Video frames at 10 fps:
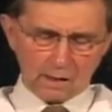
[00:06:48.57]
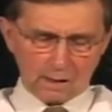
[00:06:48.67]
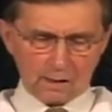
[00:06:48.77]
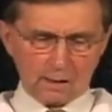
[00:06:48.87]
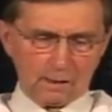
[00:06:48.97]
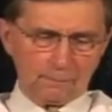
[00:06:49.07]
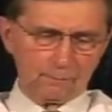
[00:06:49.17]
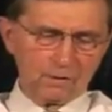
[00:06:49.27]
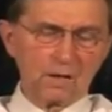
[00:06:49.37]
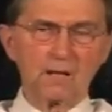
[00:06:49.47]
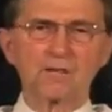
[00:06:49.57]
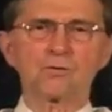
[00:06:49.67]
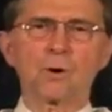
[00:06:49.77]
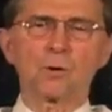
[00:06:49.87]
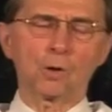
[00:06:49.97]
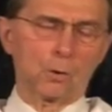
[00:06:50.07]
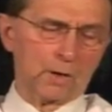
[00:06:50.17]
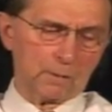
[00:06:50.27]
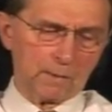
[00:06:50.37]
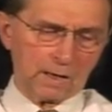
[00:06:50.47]

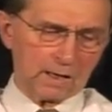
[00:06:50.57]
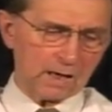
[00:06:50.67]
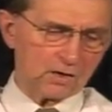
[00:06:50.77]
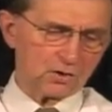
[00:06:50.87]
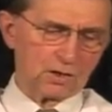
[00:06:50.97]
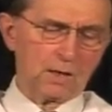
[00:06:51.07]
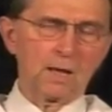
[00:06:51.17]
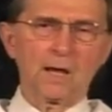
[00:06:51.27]
cholesterol-lowering medication,